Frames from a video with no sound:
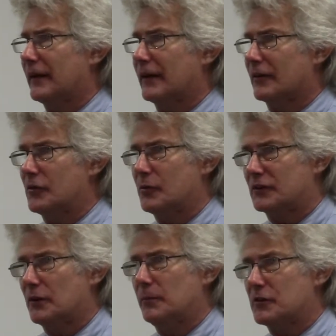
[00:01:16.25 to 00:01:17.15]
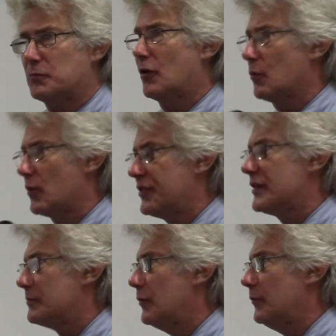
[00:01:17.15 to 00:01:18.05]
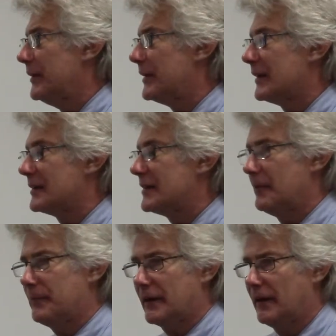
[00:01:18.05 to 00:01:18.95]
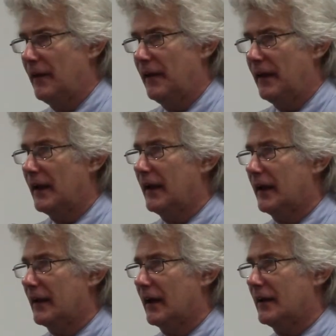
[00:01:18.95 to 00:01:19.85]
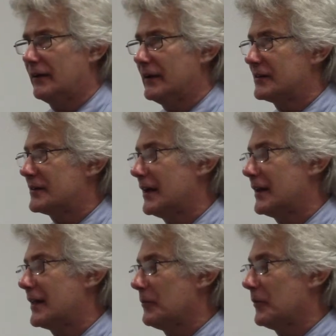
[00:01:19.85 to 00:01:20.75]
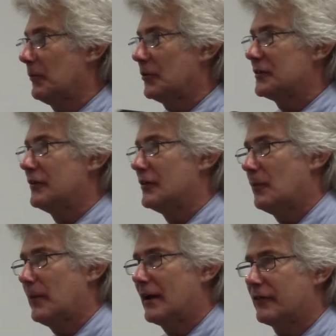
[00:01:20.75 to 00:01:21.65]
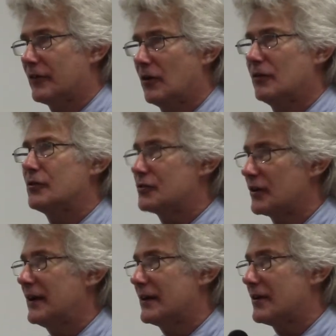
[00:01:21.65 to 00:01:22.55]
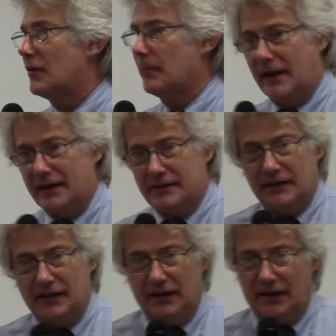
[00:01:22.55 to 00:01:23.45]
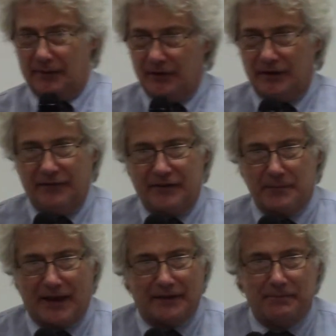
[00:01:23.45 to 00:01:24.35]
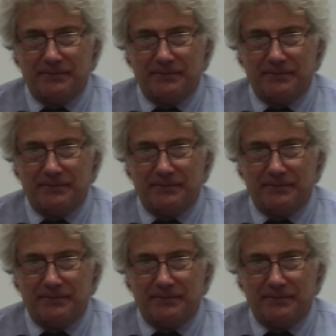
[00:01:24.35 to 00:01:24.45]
are doing so much more with this movement that is happening. And I don't need to say anything. Most of you know Matt. If you don't, you should get to know Matt. And I'm going to give it to Matt.